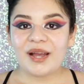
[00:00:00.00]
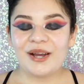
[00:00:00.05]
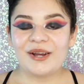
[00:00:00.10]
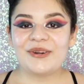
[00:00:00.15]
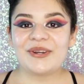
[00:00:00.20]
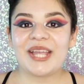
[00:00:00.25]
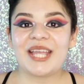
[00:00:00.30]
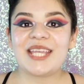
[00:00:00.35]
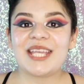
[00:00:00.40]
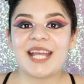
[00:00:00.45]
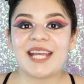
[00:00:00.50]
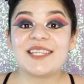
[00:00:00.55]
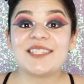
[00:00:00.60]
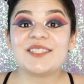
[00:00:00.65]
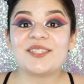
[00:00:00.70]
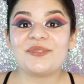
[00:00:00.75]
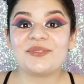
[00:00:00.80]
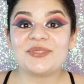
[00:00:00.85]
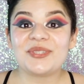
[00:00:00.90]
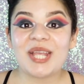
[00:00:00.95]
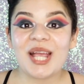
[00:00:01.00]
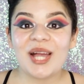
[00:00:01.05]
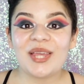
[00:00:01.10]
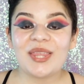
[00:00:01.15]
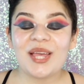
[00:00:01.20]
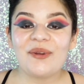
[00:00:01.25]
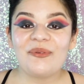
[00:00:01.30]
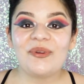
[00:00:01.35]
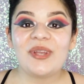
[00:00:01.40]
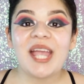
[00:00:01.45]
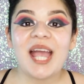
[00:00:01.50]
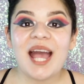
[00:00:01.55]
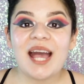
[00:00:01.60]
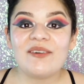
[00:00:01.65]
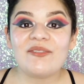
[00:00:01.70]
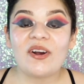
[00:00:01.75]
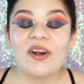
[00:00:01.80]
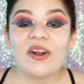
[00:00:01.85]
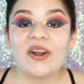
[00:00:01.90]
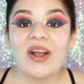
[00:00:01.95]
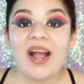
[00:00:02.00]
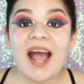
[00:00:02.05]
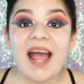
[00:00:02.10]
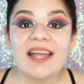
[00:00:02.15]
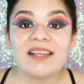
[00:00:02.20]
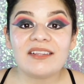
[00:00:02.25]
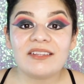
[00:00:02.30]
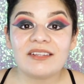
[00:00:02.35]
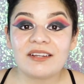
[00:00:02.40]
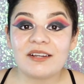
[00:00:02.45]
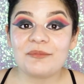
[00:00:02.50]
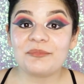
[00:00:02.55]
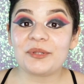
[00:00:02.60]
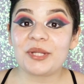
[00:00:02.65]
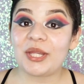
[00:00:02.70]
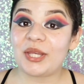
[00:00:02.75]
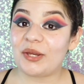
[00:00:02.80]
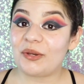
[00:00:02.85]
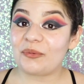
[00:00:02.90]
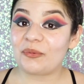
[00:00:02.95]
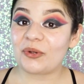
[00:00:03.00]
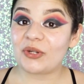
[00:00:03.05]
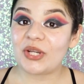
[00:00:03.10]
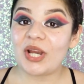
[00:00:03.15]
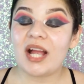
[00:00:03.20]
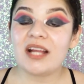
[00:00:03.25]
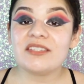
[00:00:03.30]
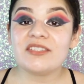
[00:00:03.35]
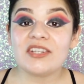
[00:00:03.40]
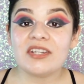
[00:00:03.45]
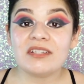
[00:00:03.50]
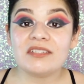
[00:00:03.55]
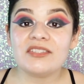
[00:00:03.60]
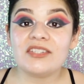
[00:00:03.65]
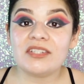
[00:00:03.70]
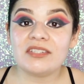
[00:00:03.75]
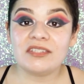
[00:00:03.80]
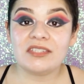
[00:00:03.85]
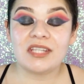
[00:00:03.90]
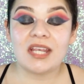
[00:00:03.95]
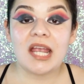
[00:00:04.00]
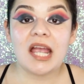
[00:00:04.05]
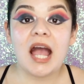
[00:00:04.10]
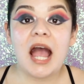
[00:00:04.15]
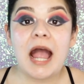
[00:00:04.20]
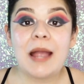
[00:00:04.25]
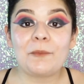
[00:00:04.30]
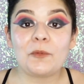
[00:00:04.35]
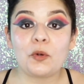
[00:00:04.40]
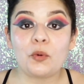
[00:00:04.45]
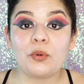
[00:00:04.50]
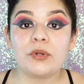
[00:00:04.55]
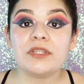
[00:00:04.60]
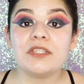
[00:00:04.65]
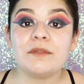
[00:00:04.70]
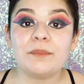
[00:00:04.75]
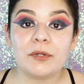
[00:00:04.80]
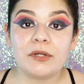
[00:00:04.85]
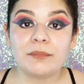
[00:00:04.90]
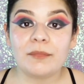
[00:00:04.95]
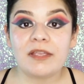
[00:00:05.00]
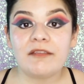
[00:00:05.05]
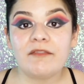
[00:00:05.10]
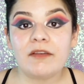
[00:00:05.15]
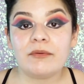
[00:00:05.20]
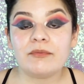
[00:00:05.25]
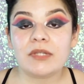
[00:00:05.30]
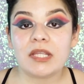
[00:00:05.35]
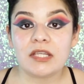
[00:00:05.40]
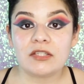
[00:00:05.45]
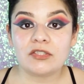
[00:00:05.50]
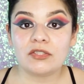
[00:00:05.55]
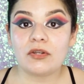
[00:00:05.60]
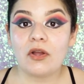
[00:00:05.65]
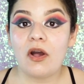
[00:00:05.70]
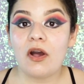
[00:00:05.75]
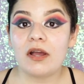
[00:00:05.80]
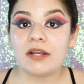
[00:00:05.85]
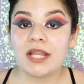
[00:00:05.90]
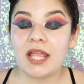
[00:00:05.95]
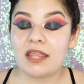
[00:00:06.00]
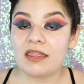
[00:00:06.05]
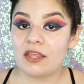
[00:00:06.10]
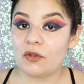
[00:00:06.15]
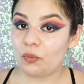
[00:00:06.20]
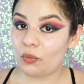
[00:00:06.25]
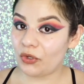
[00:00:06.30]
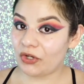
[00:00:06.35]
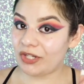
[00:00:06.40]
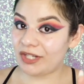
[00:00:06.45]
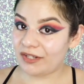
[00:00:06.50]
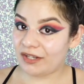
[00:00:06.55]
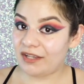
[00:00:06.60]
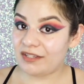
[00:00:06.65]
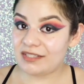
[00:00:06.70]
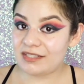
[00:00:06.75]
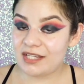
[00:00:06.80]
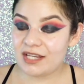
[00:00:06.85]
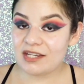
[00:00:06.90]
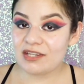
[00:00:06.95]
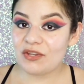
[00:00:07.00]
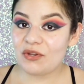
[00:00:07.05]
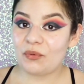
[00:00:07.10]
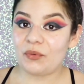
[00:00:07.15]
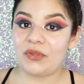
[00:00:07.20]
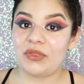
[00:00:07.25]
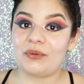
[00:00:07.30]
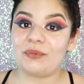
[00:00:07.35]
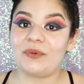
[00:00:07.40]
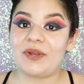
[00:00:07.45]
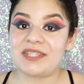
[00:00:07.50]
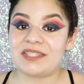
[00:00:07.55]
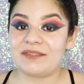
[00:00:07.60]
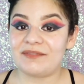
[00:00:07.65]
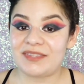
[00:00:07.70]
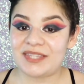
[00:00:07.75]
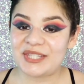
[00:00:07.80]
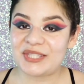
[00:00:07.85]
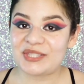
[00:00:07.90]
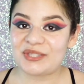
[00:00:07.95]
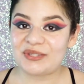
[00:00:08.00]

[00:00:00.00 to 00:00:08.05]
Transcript: Okay guys, so now that we have our eye look completed, we're not done just yet. I'm going to put my foundation on and then we're going to continue with the rest of this